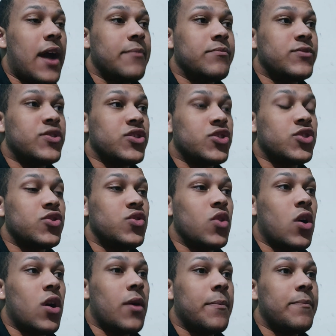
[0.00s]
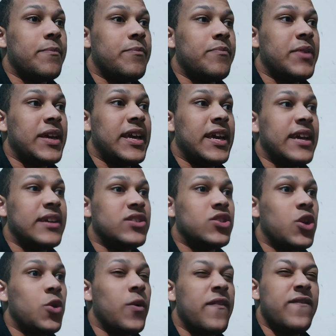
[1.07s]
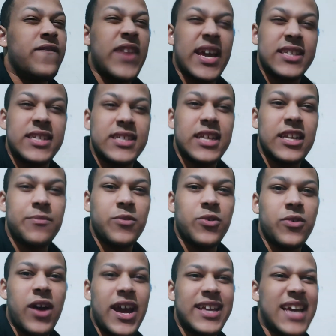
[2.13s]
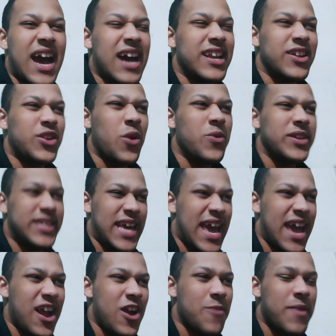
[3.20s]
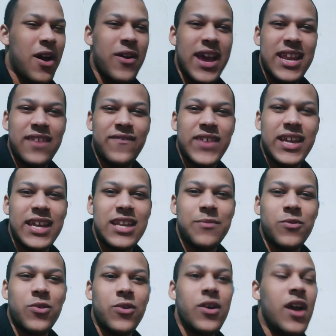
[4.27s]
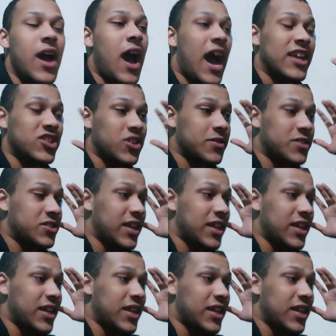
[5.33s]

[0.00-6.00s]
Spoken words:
just not being too affected anymore. I kind of don't care about anything anymore. I just